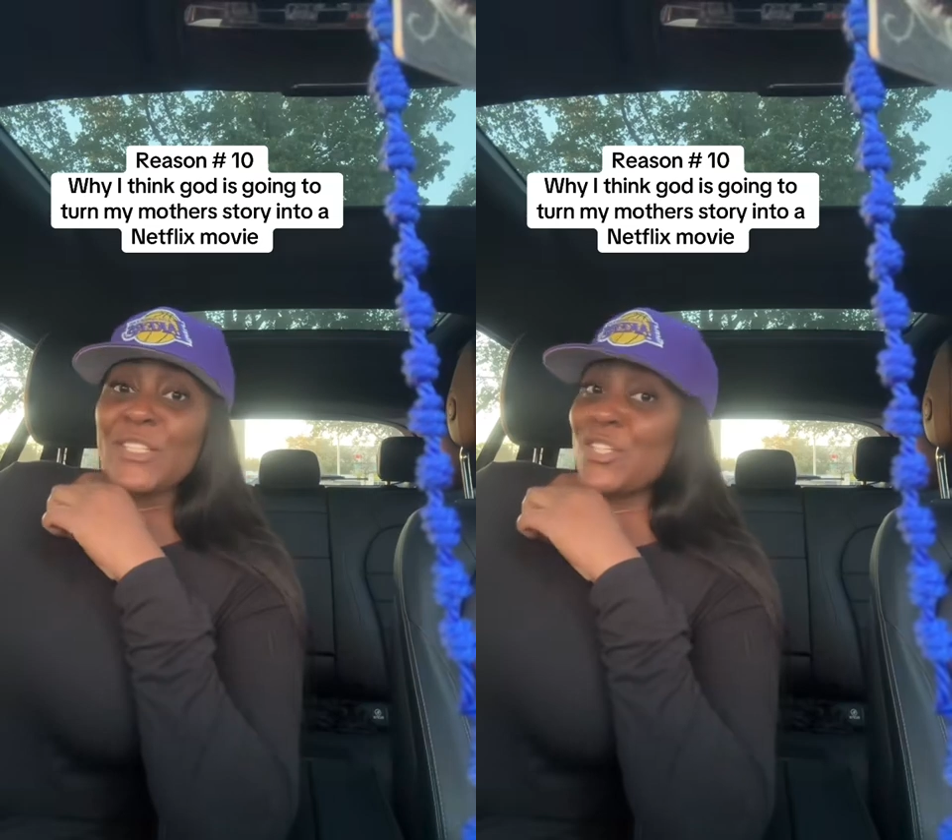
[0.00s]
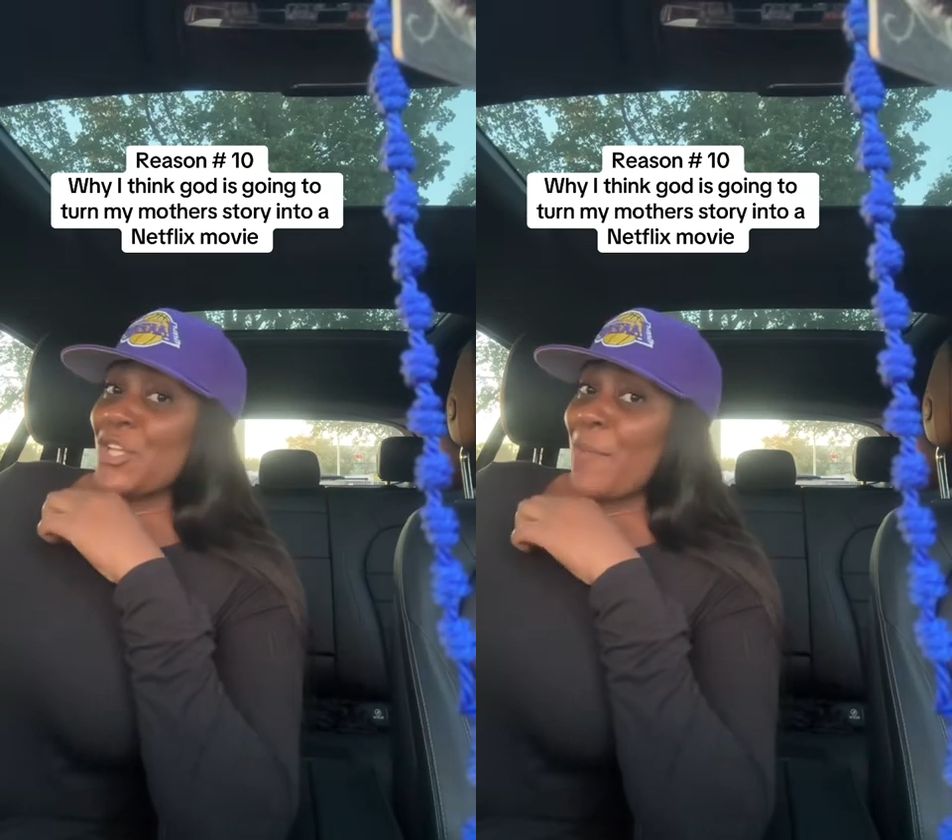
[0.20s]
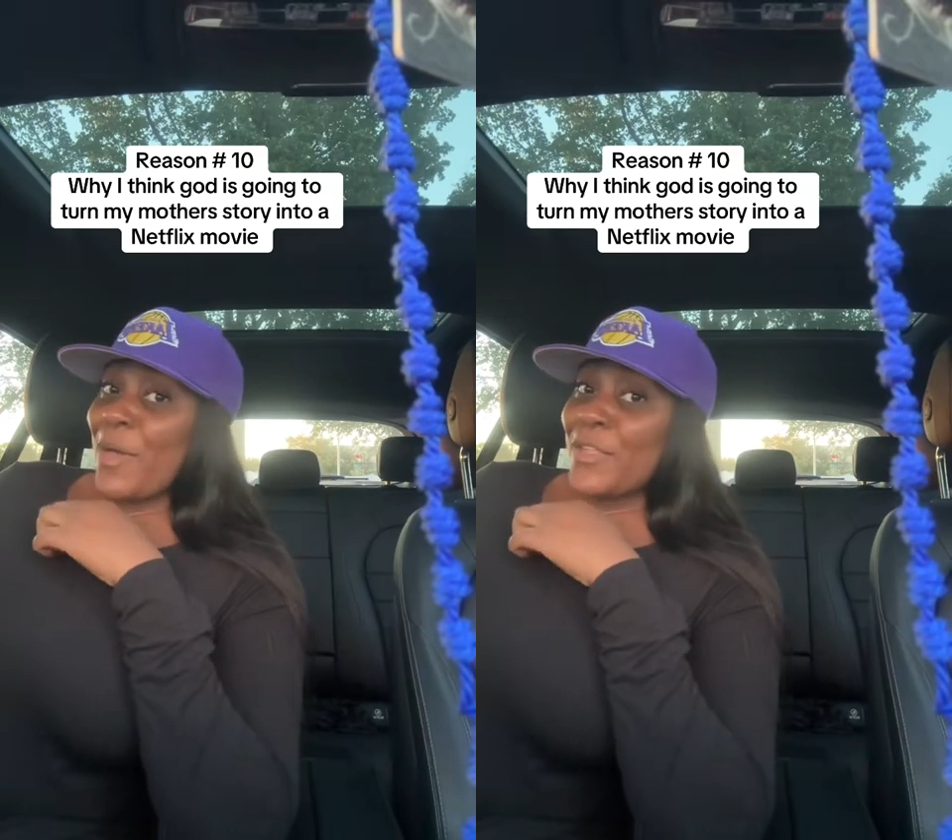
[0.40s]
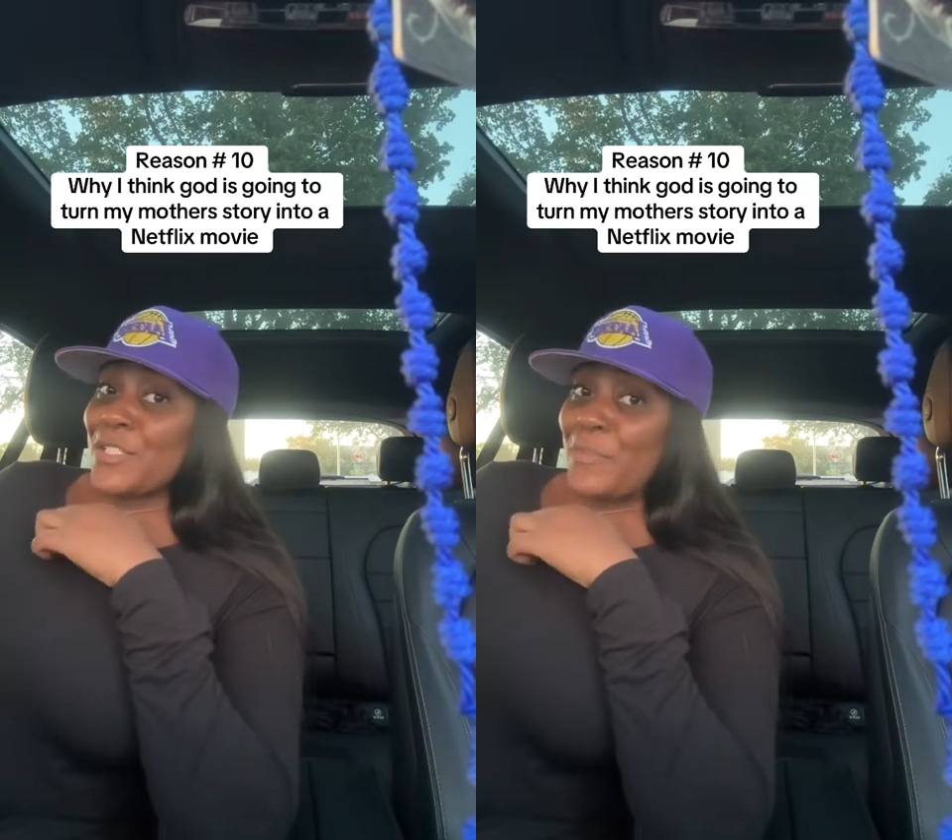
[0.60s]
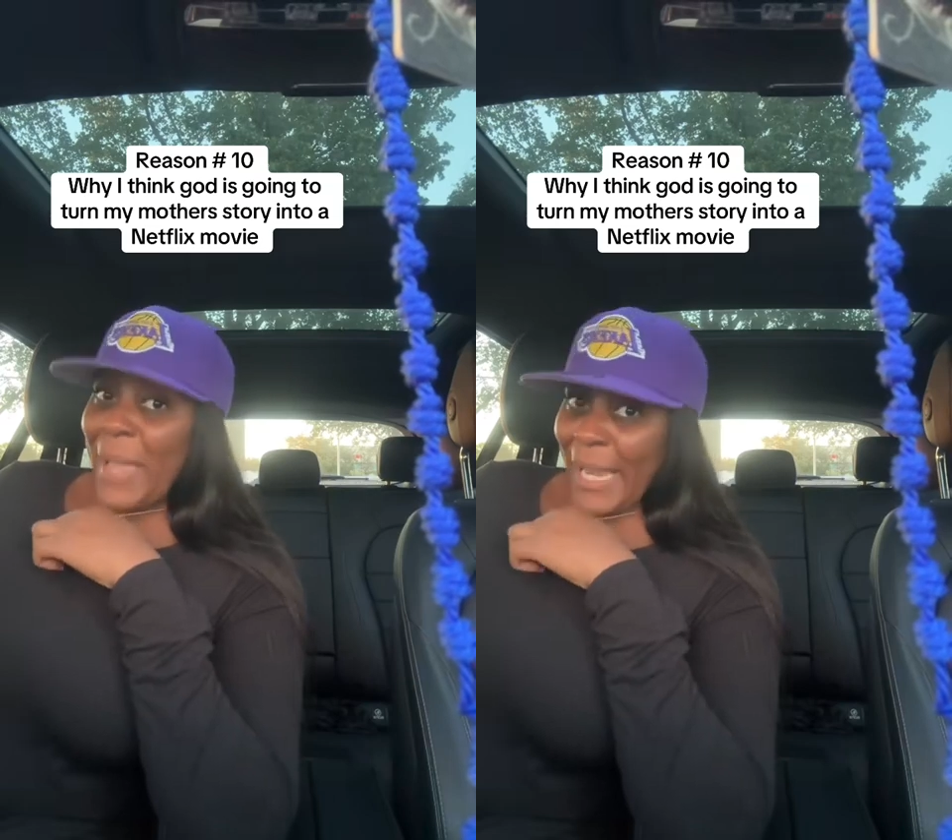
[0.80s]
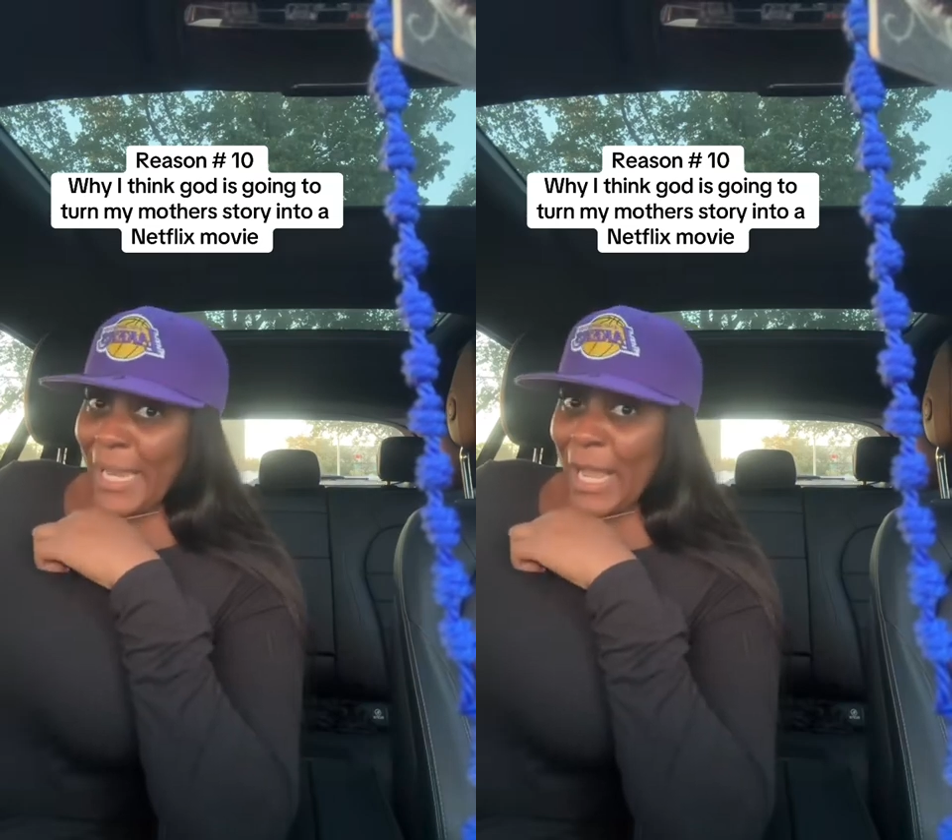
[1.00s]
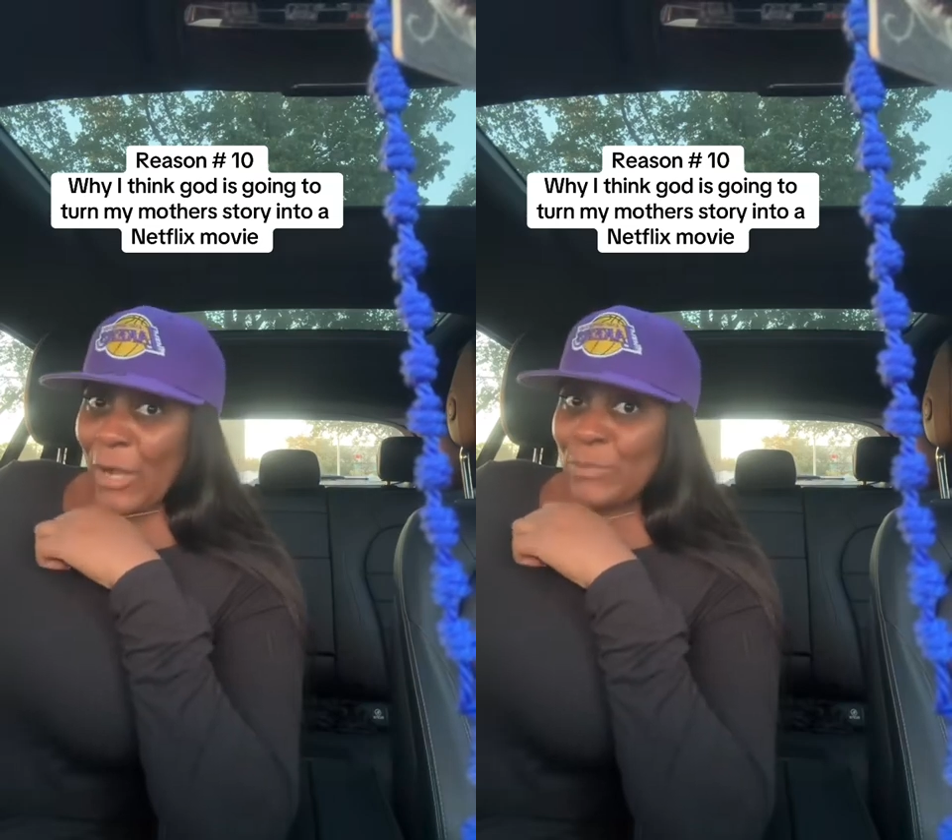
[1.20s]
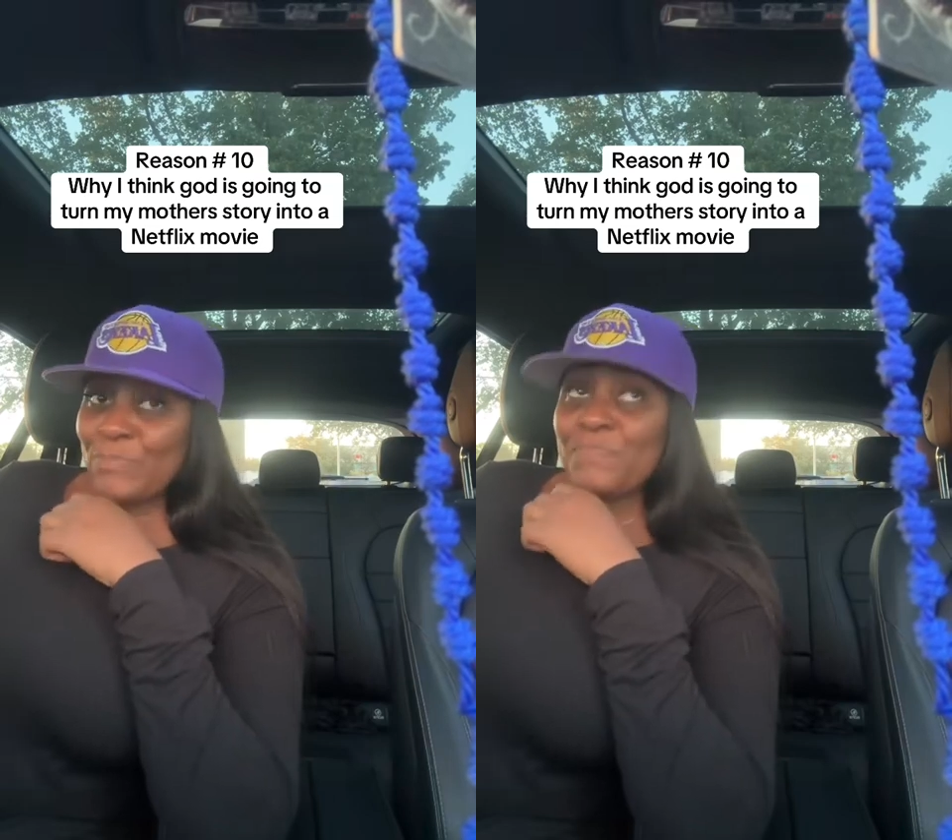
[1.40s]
to your mother's bank account,